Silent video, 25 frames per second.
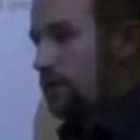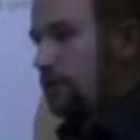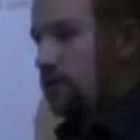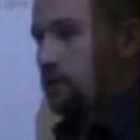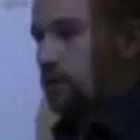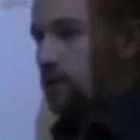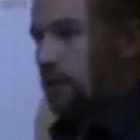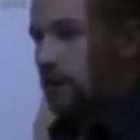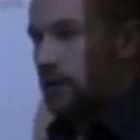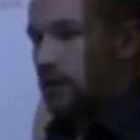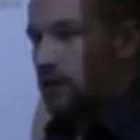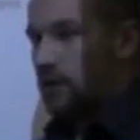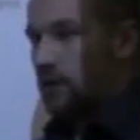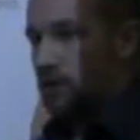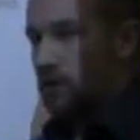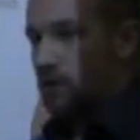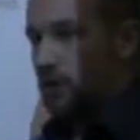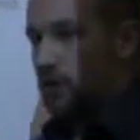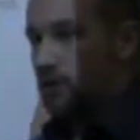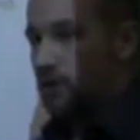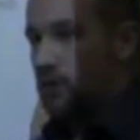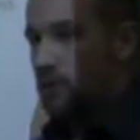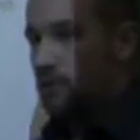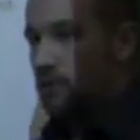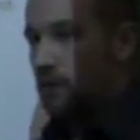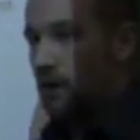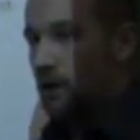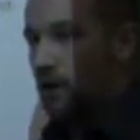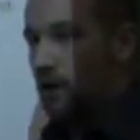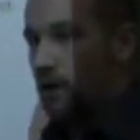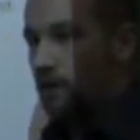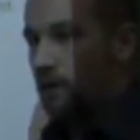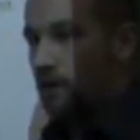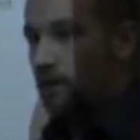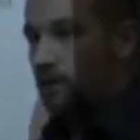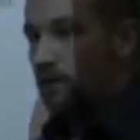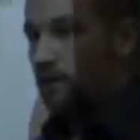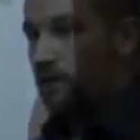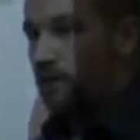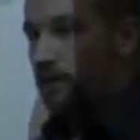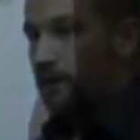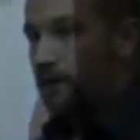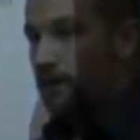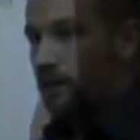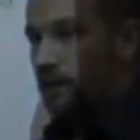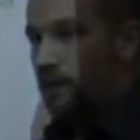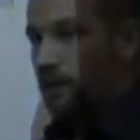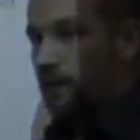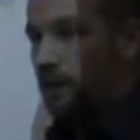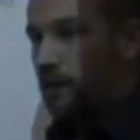the direct instruction model,
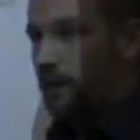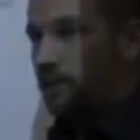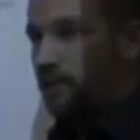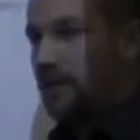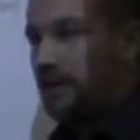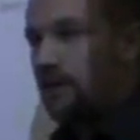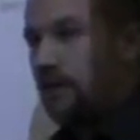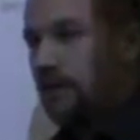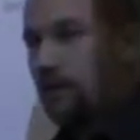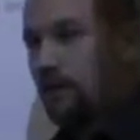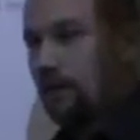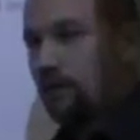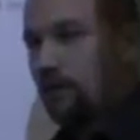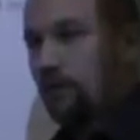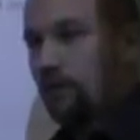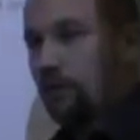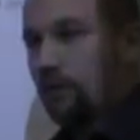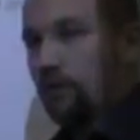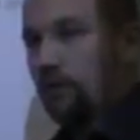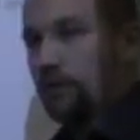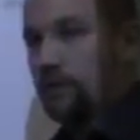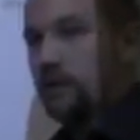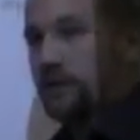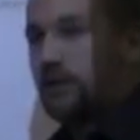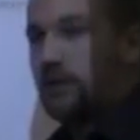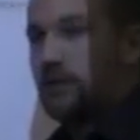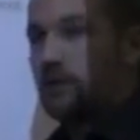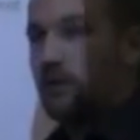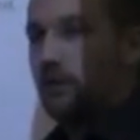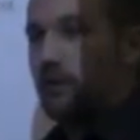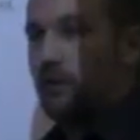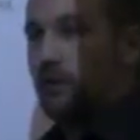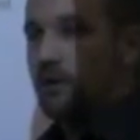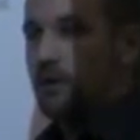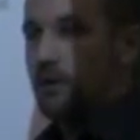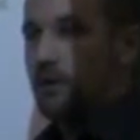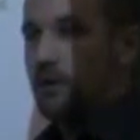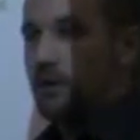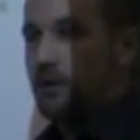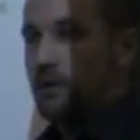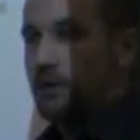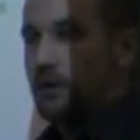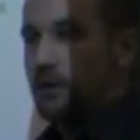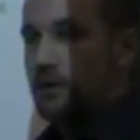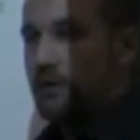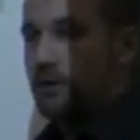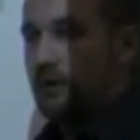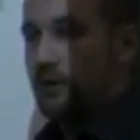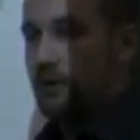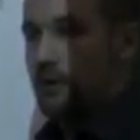in the beginning of it, where the teacher
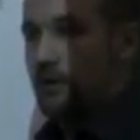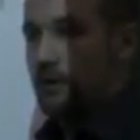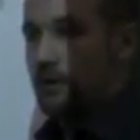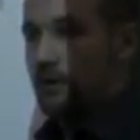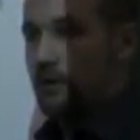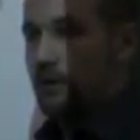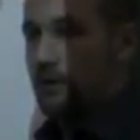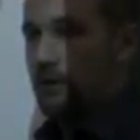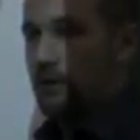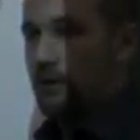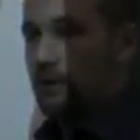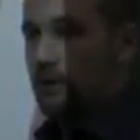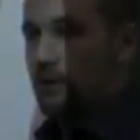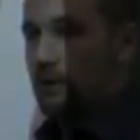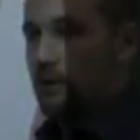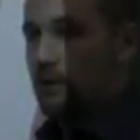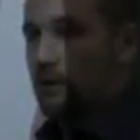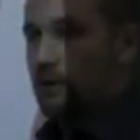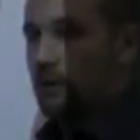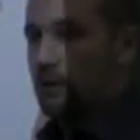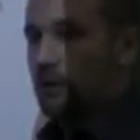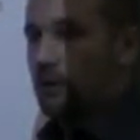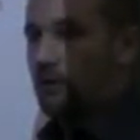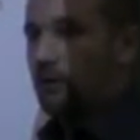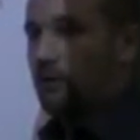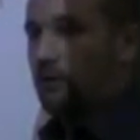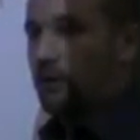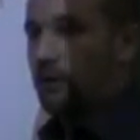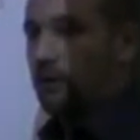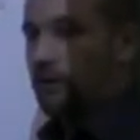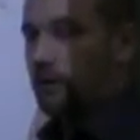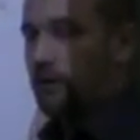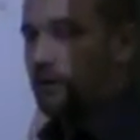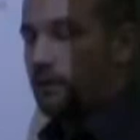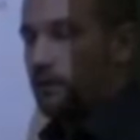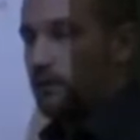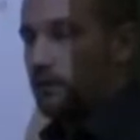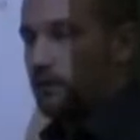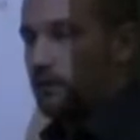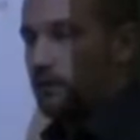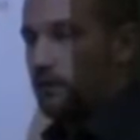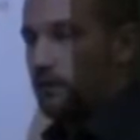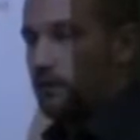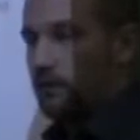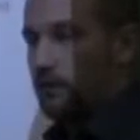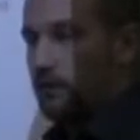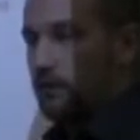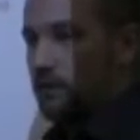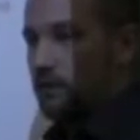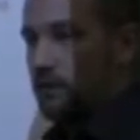is delivering
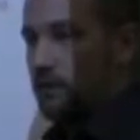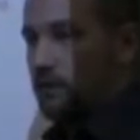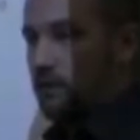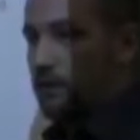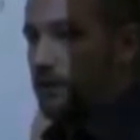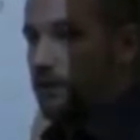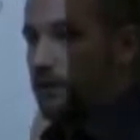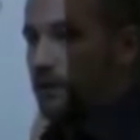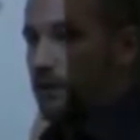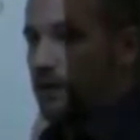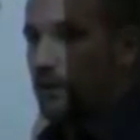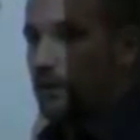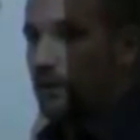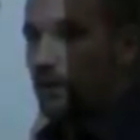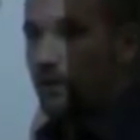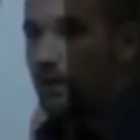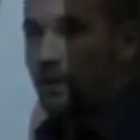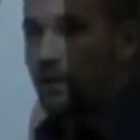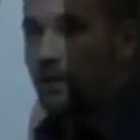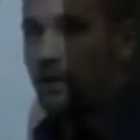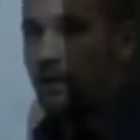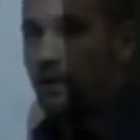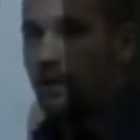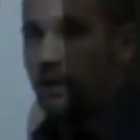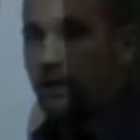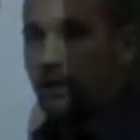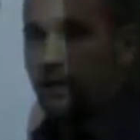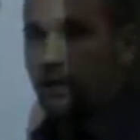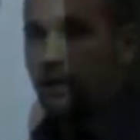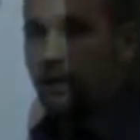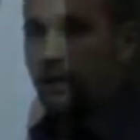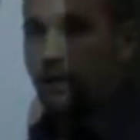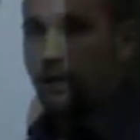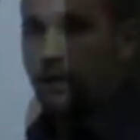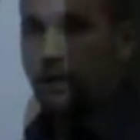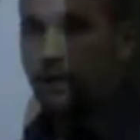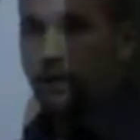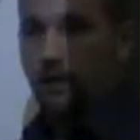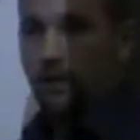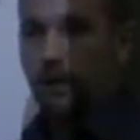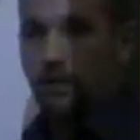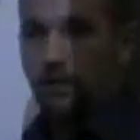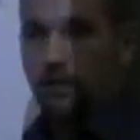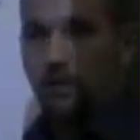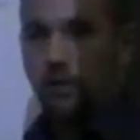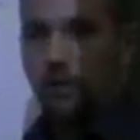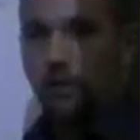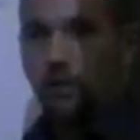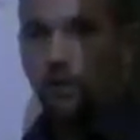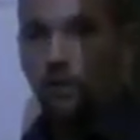the theory
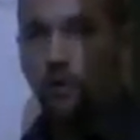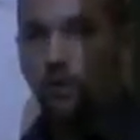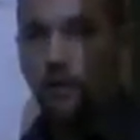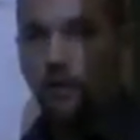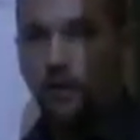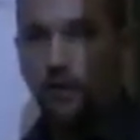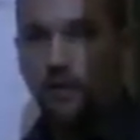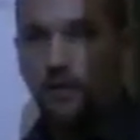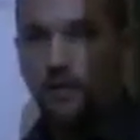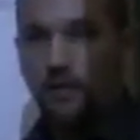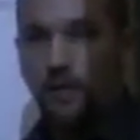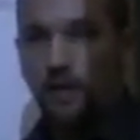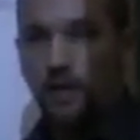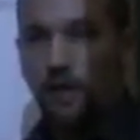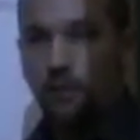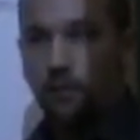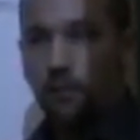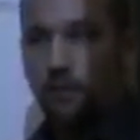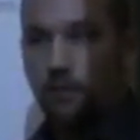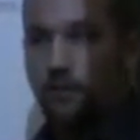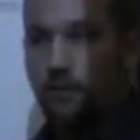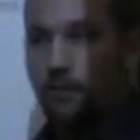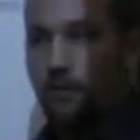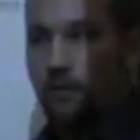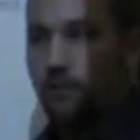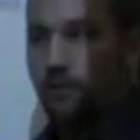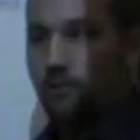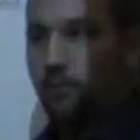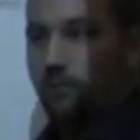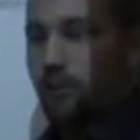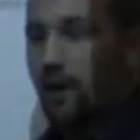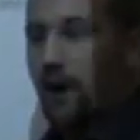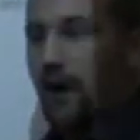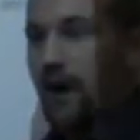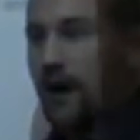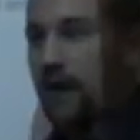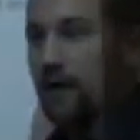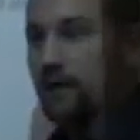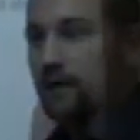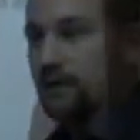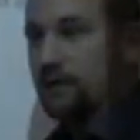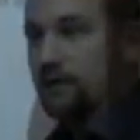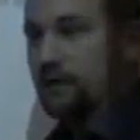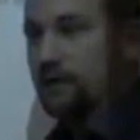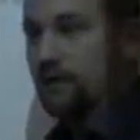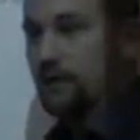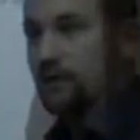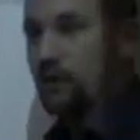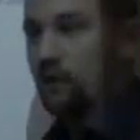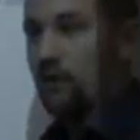and showing examples of
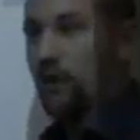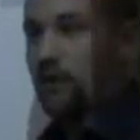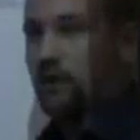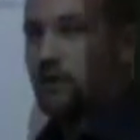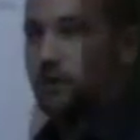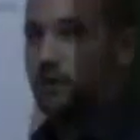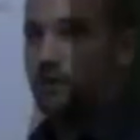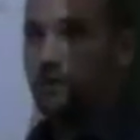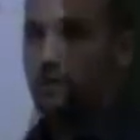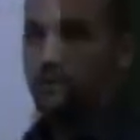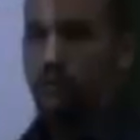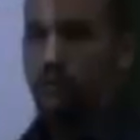practicing questions